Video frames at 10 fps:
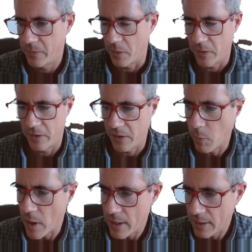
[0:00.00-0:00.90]
So we just see
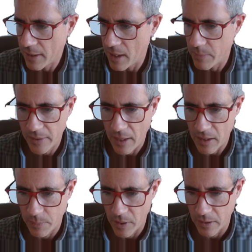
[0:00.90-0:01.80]
one at a time.
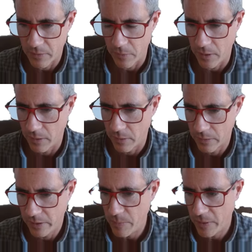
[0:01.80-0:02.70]
Status bar, it's real
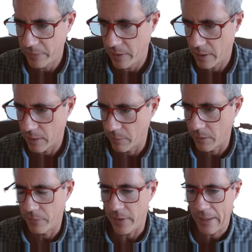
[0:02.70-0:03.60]
seamless here, real
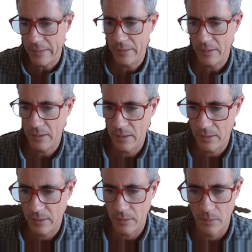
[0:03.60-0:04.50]
fast.
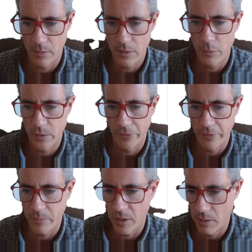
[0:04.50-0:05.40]
It's a huge
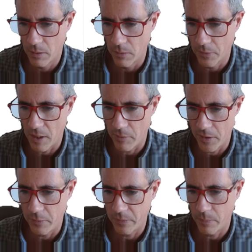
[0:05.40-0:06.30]
improvement over how it
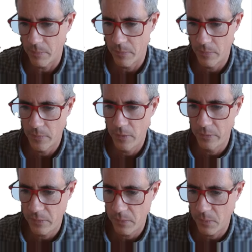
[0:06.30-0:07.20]
used
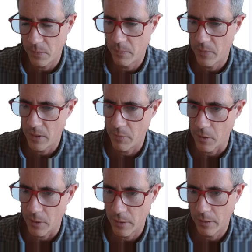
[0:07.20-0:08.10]
to
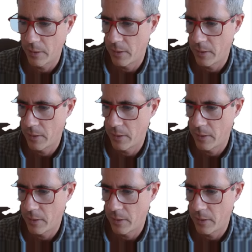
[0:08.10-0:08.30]
work.